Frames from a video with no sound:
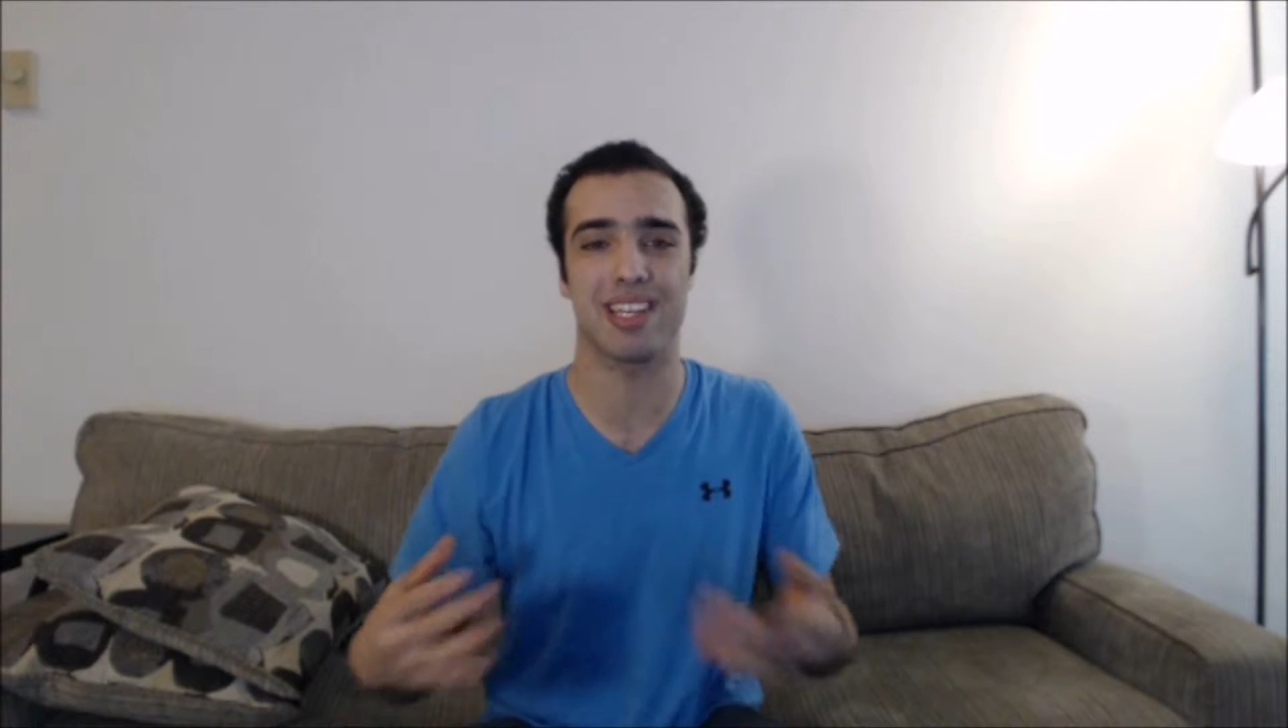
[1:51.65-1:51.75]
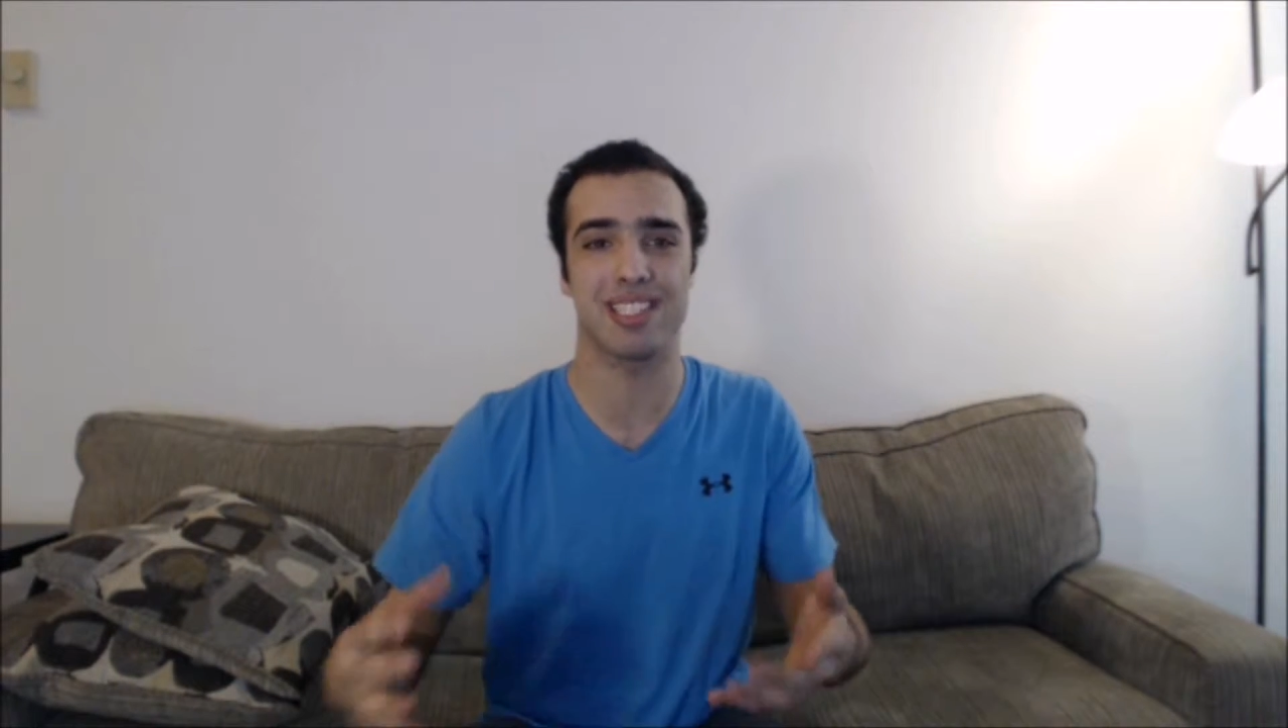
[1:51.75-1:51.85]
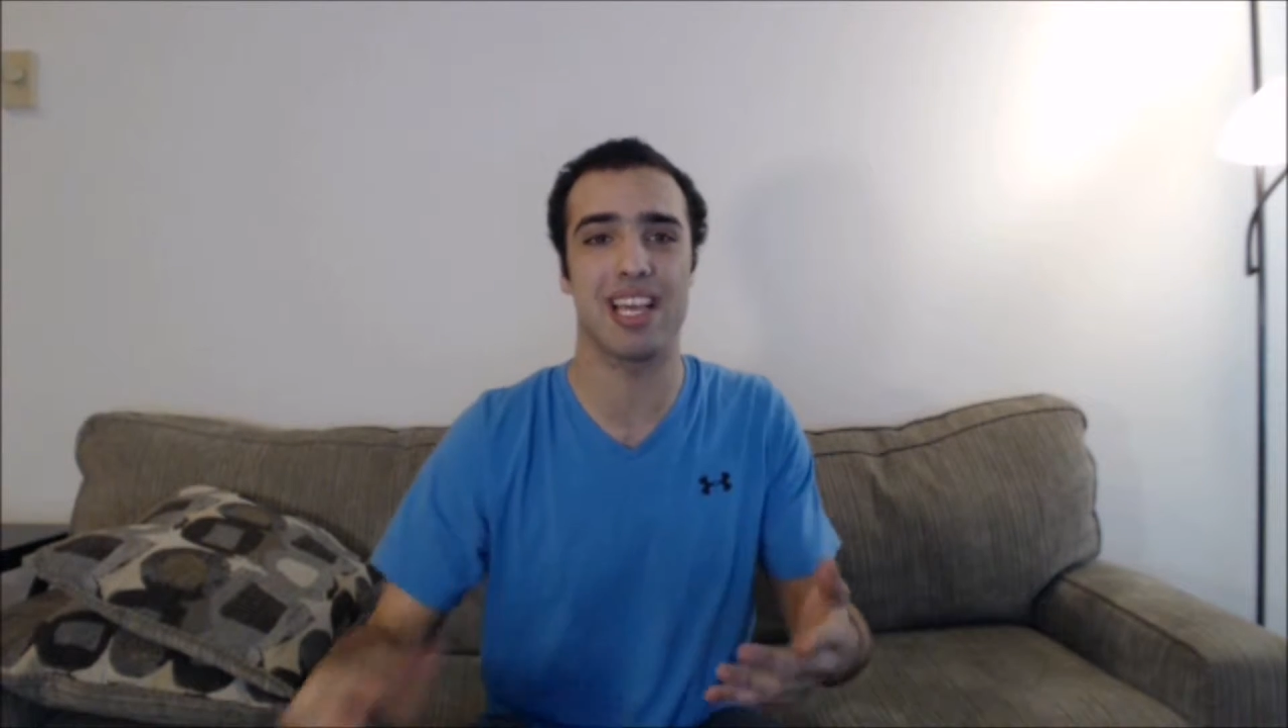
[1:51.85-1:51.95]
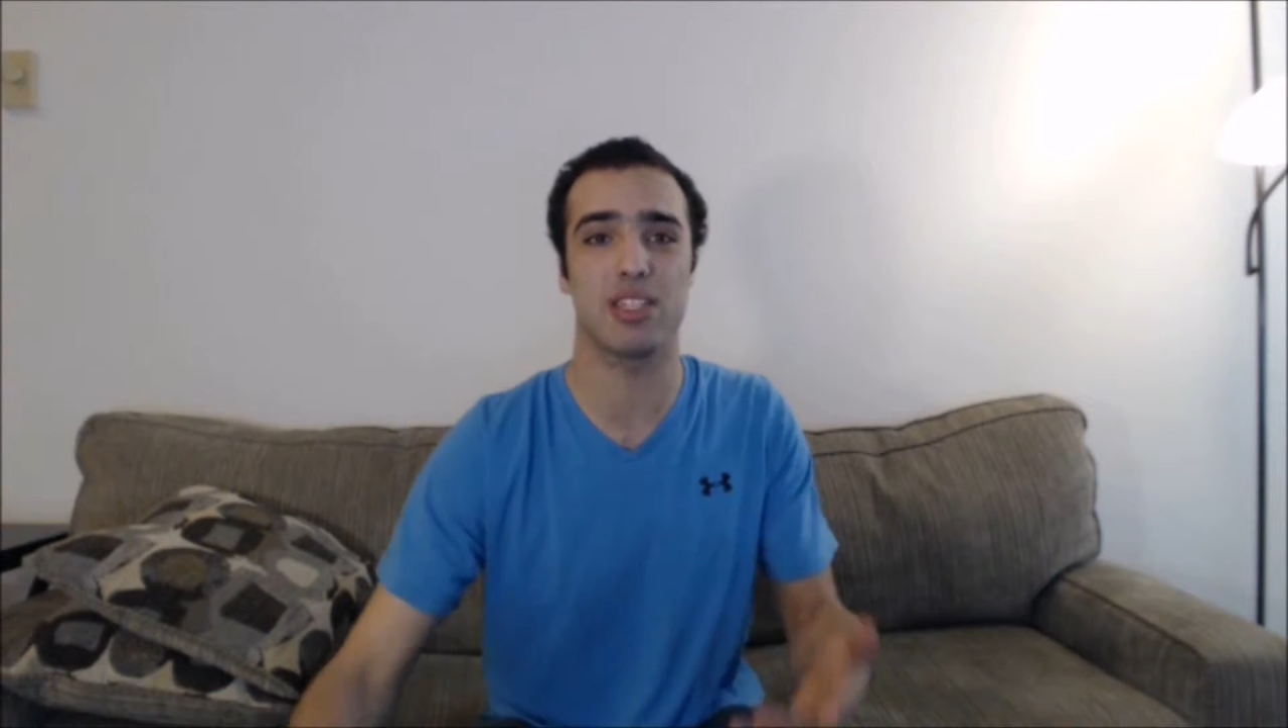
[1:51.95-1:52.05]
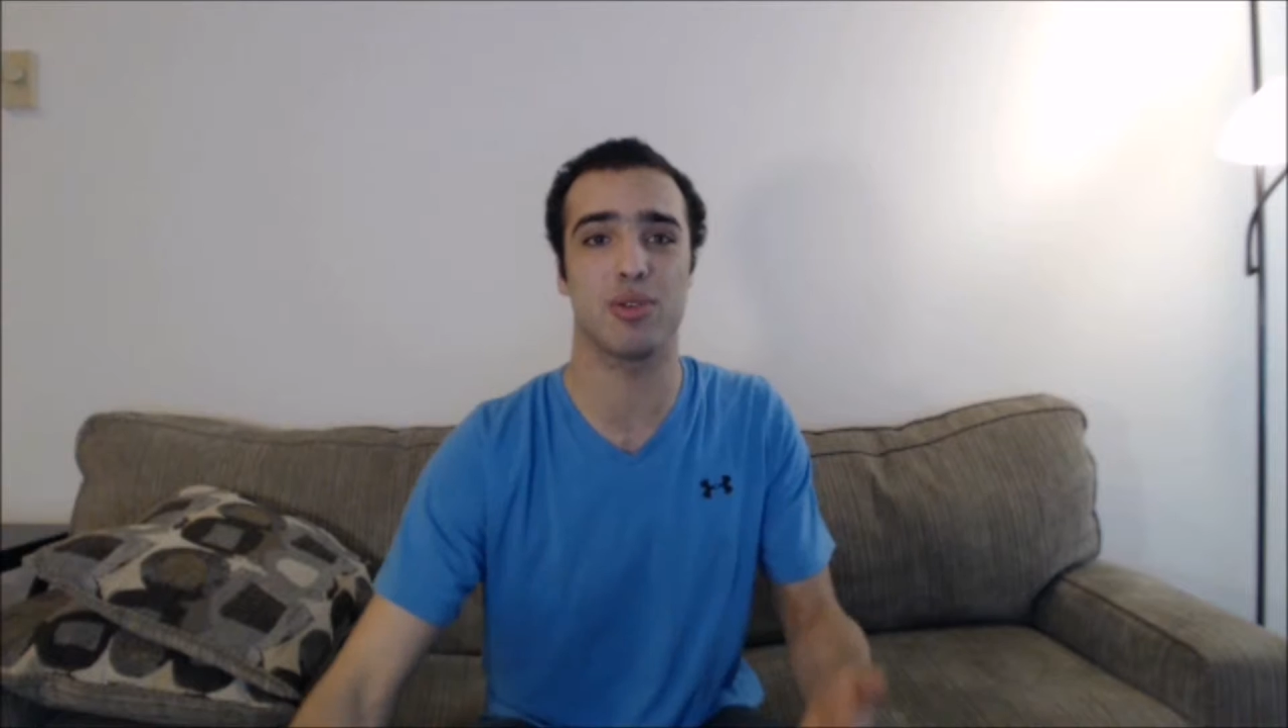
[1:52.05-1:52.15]

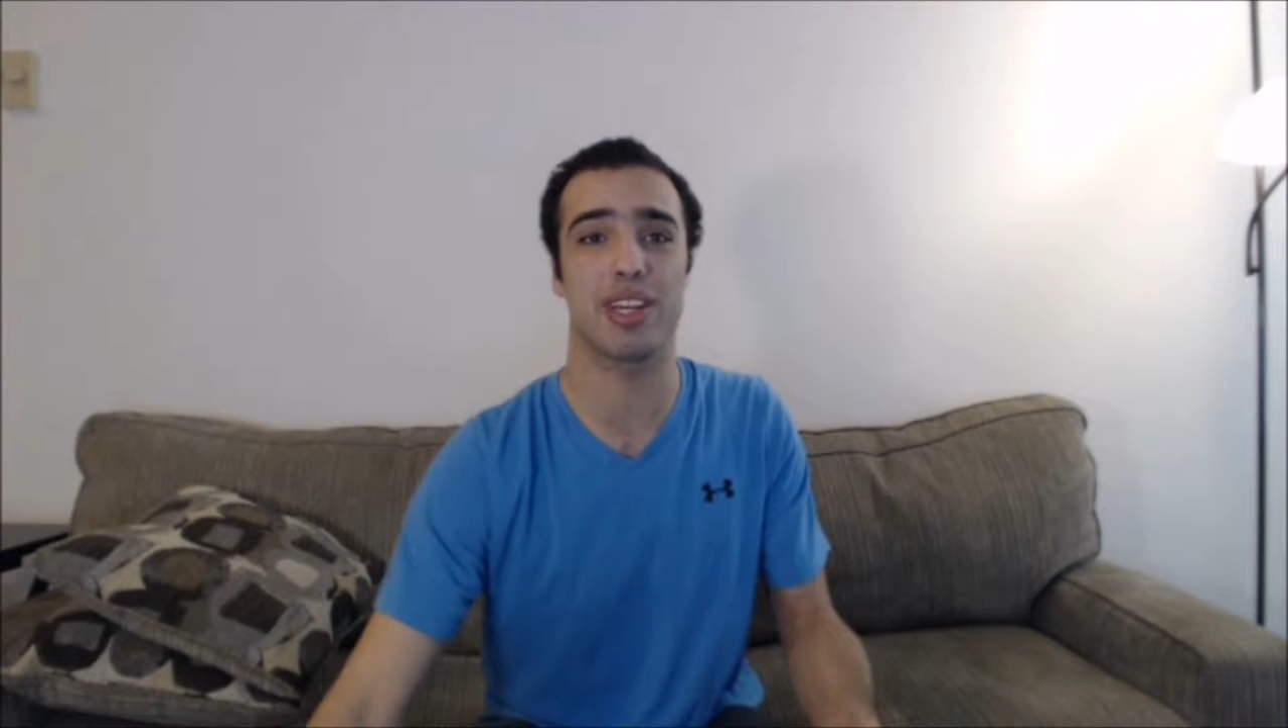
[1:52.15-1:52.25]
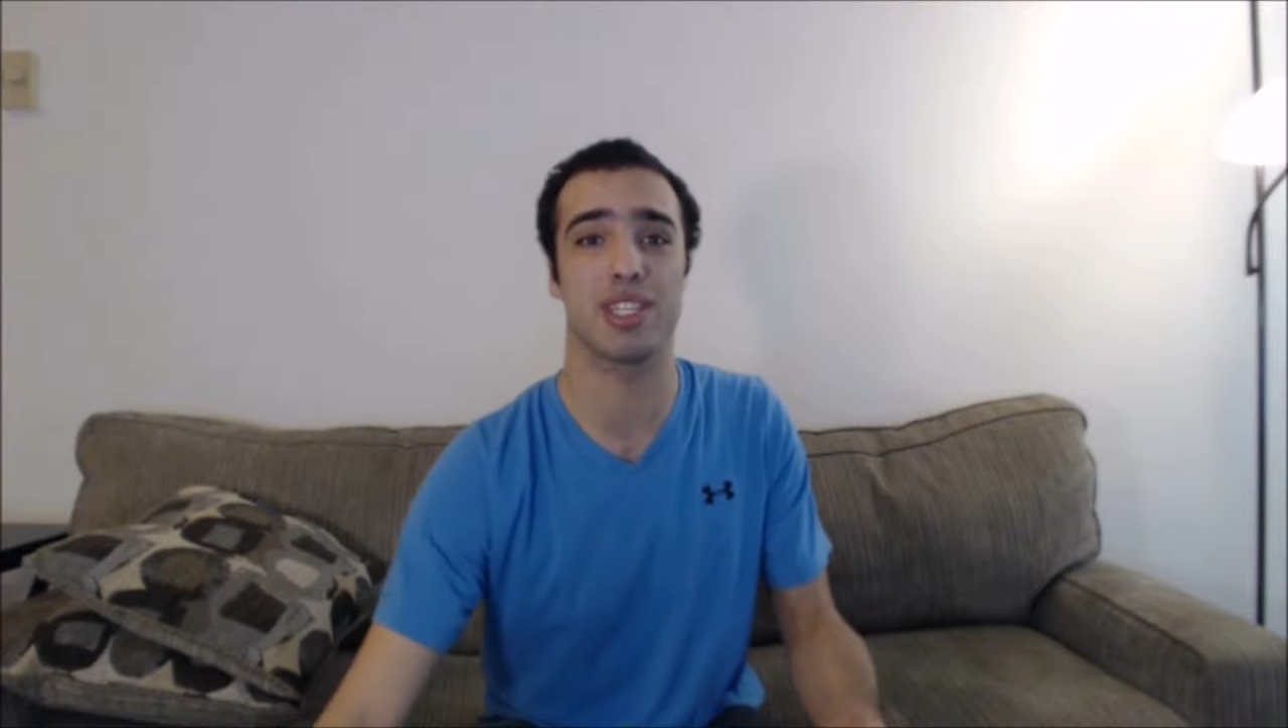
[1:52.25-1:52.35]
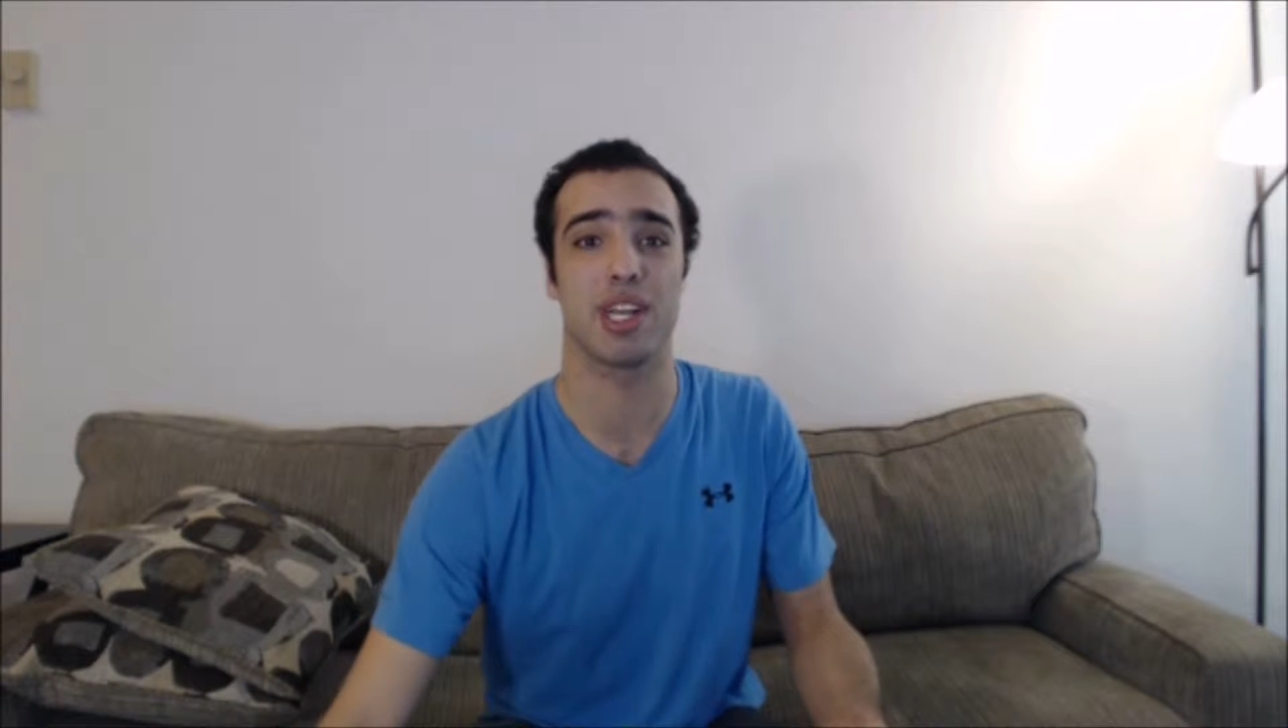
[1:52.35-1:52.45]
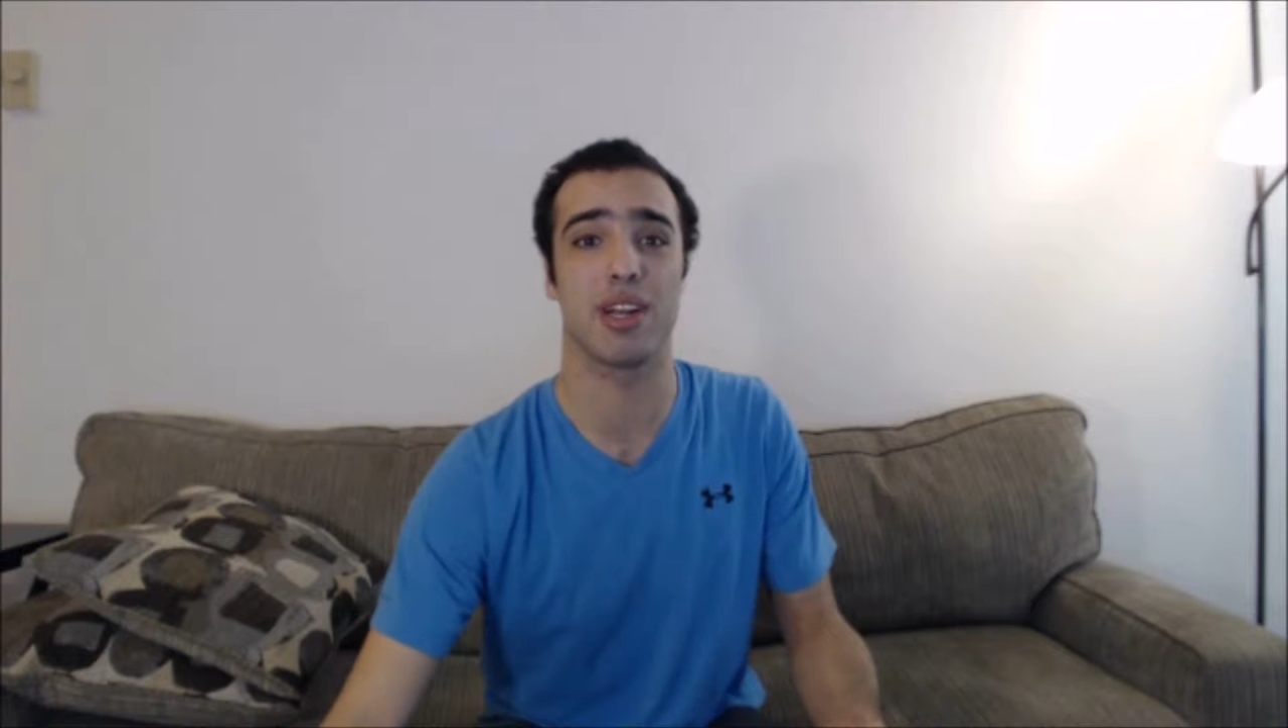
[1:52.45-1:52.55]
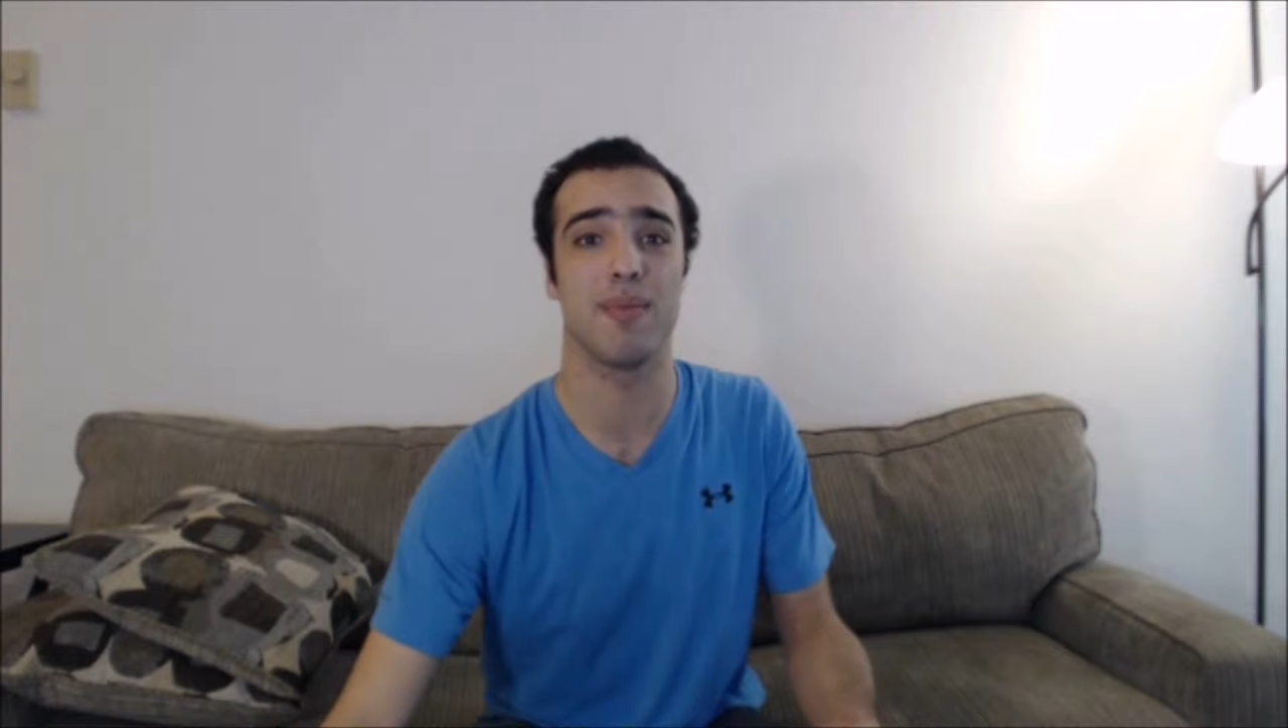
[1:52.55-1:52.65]

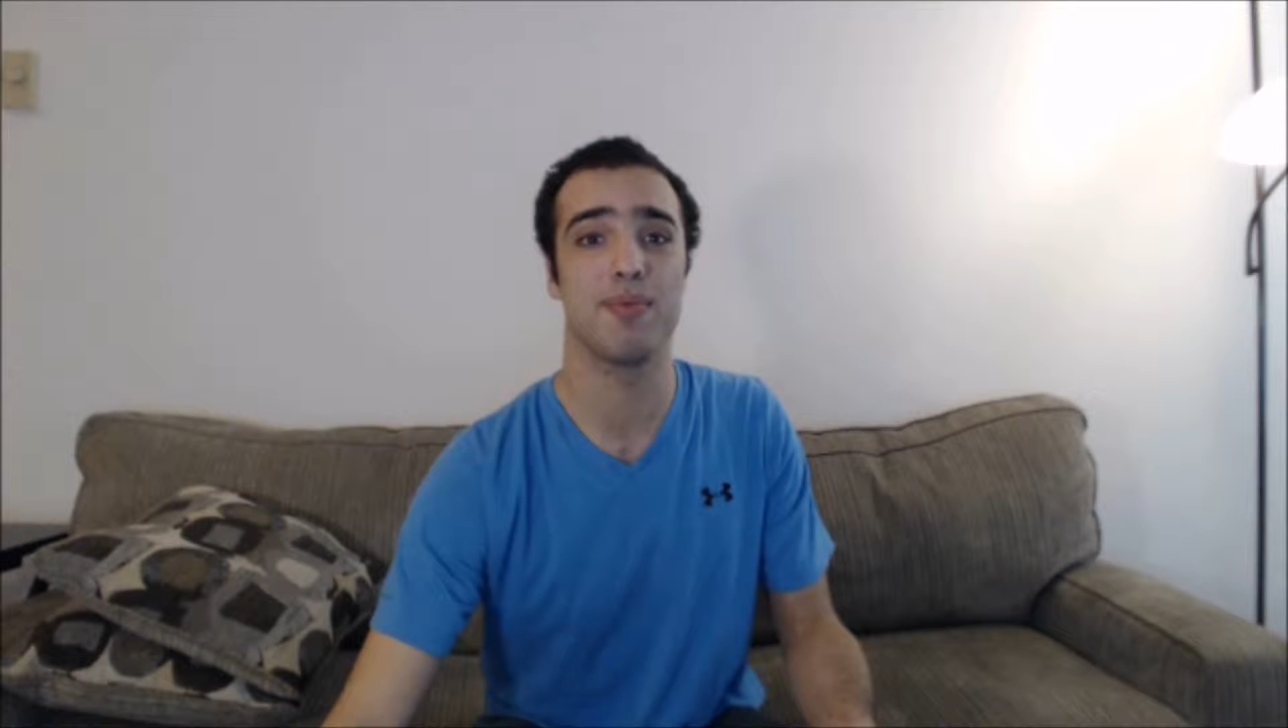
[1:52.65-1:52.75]
exaggeration.